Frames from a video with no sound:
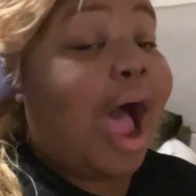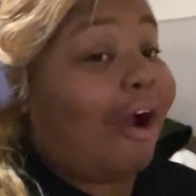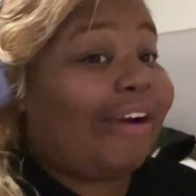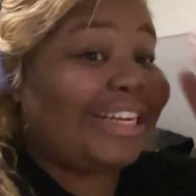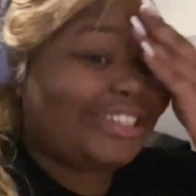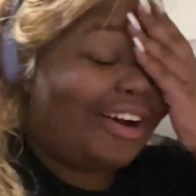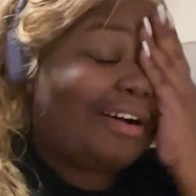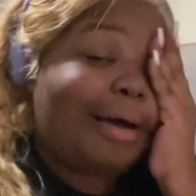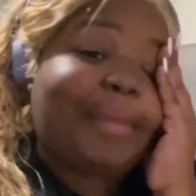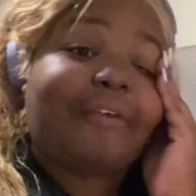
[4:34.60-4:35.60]
Alright, y'all.
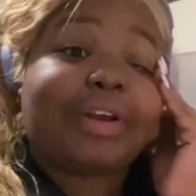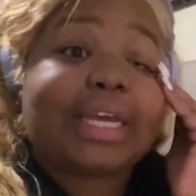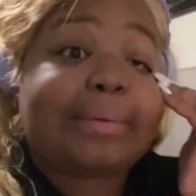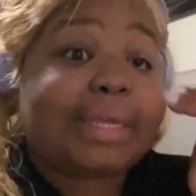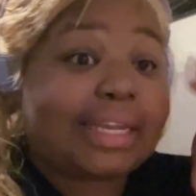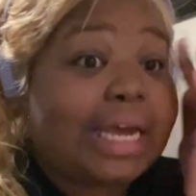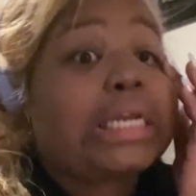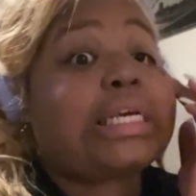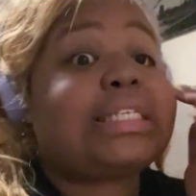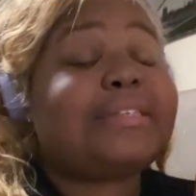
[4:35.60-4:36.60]
I'm not gonna keep looking like
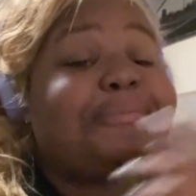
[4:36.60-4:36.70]
this.